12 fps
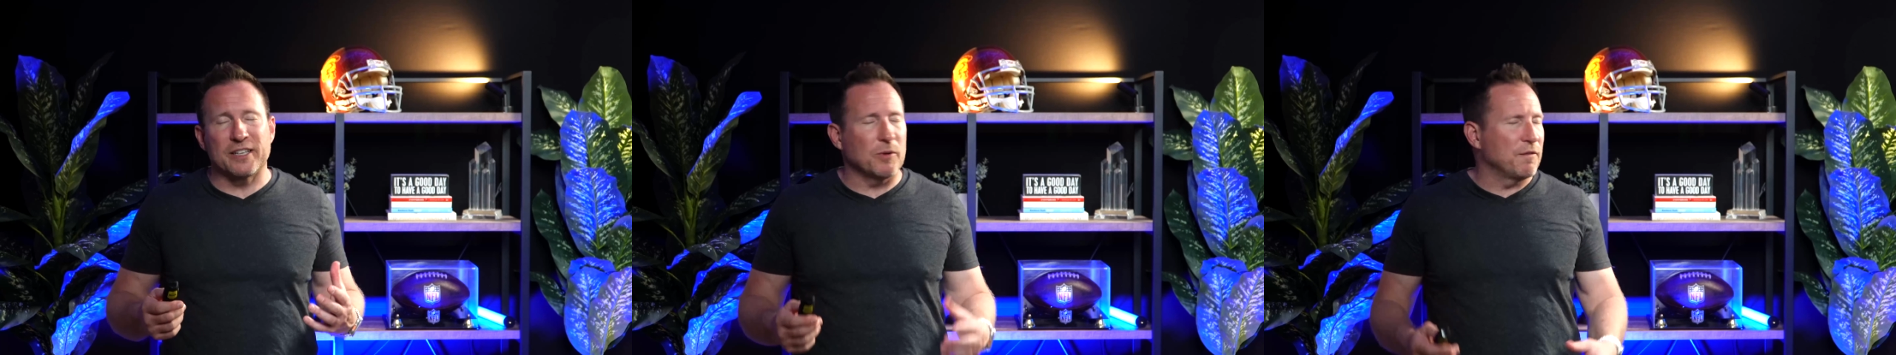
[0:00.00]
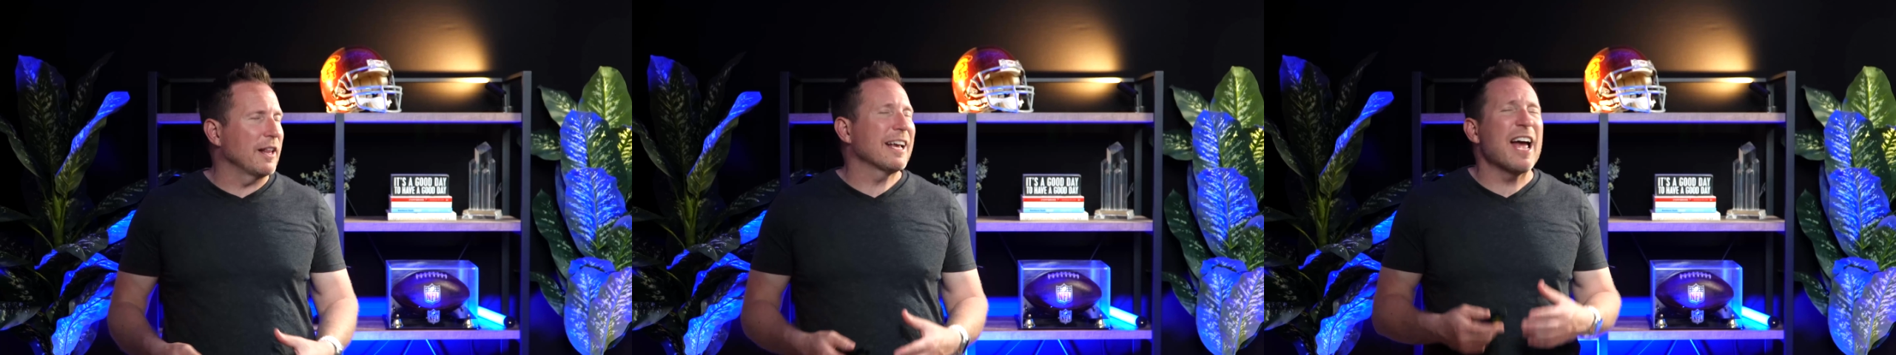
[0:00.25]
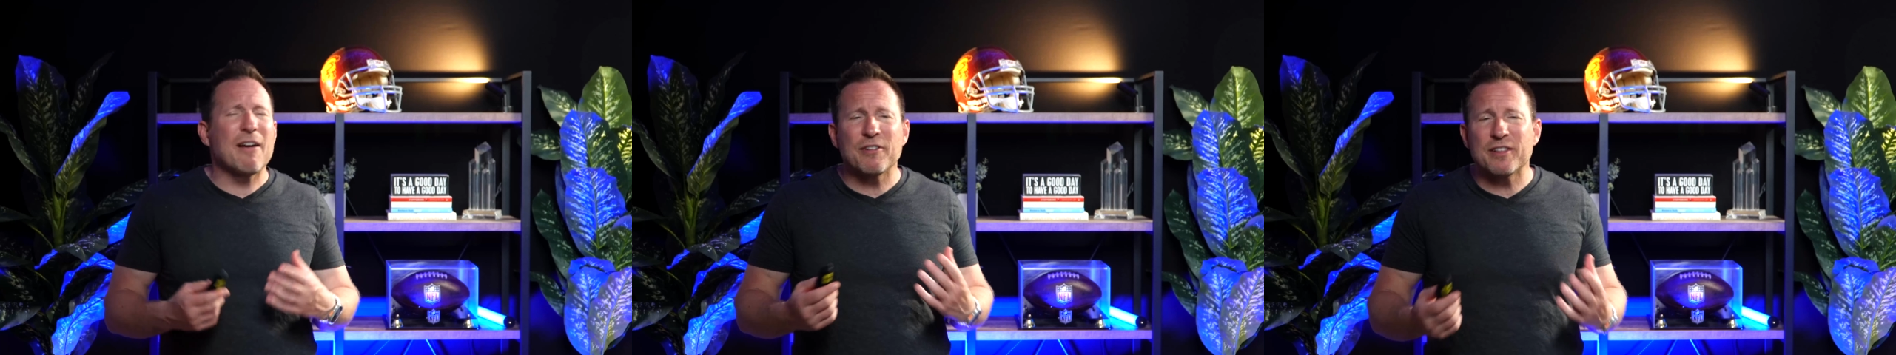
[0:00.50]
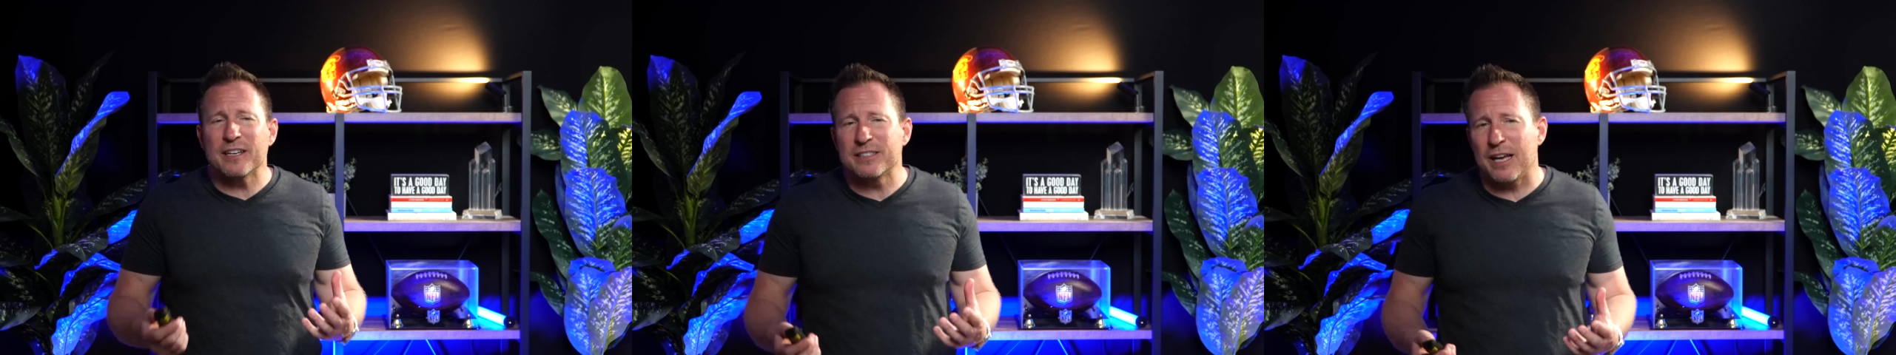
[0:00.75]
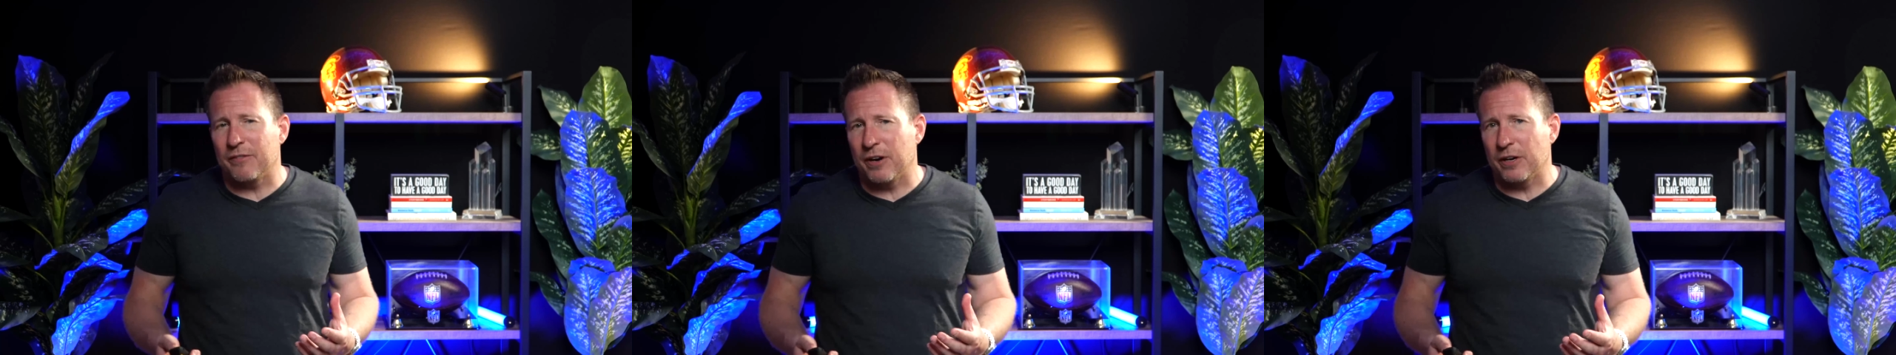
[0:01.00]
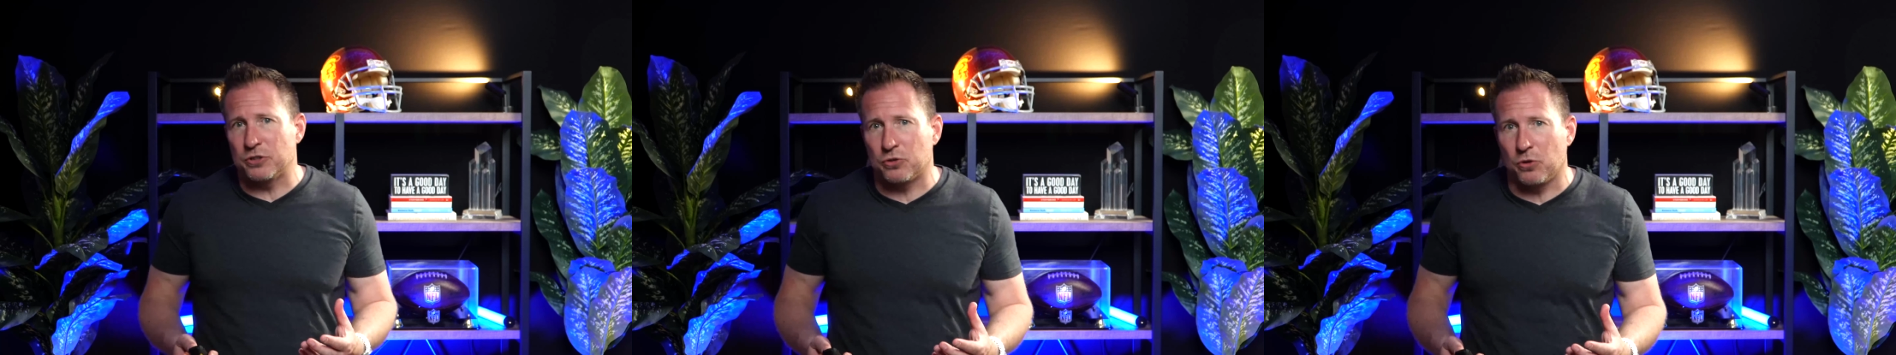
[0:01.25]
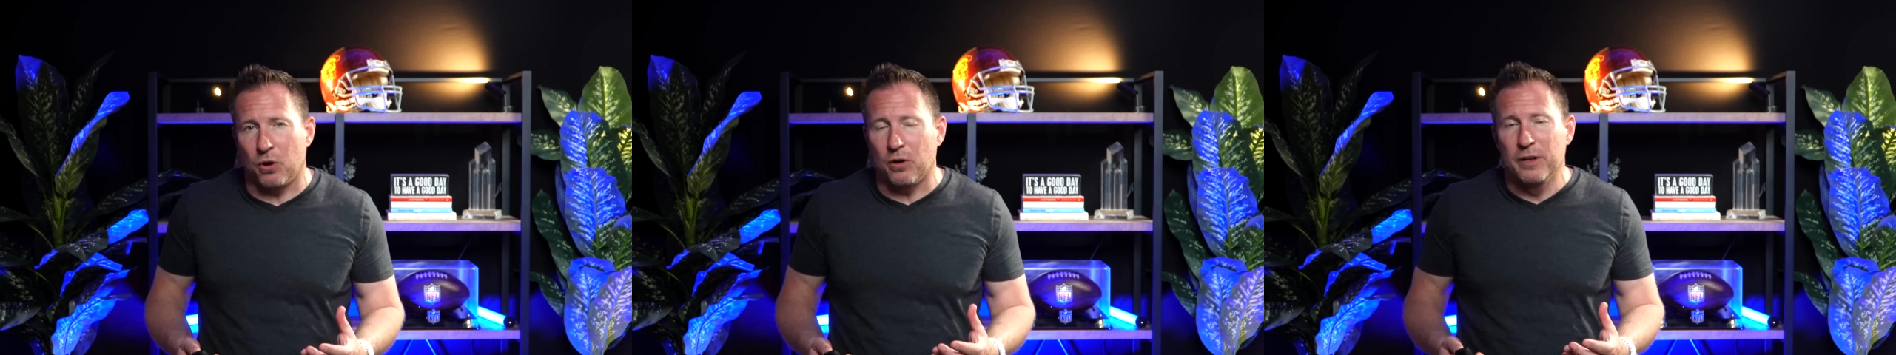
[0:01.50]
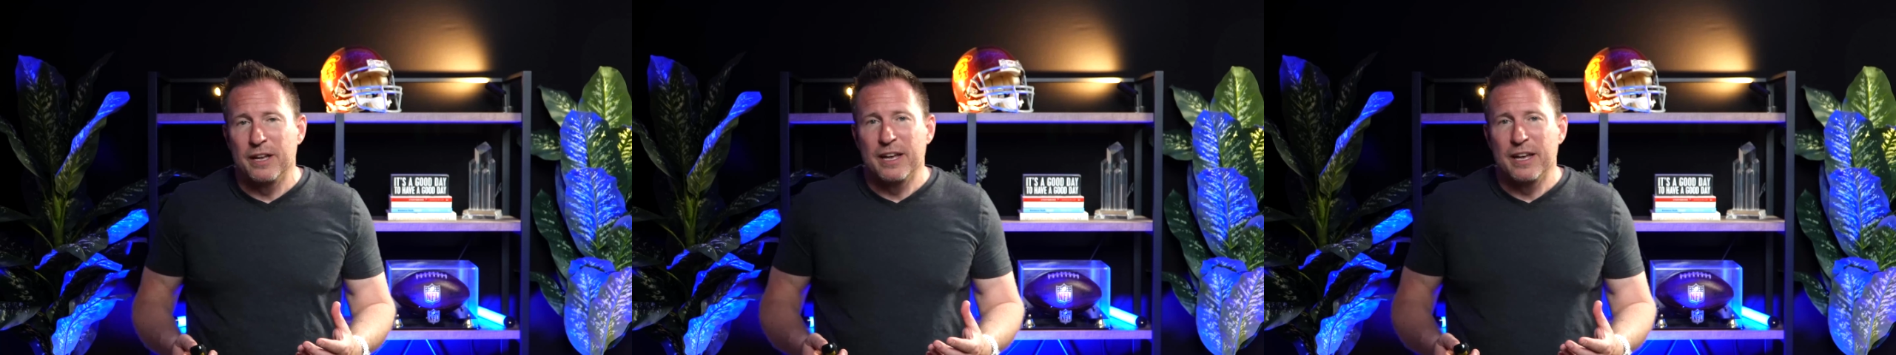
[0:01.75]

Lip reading: We feel like everything's out of our control.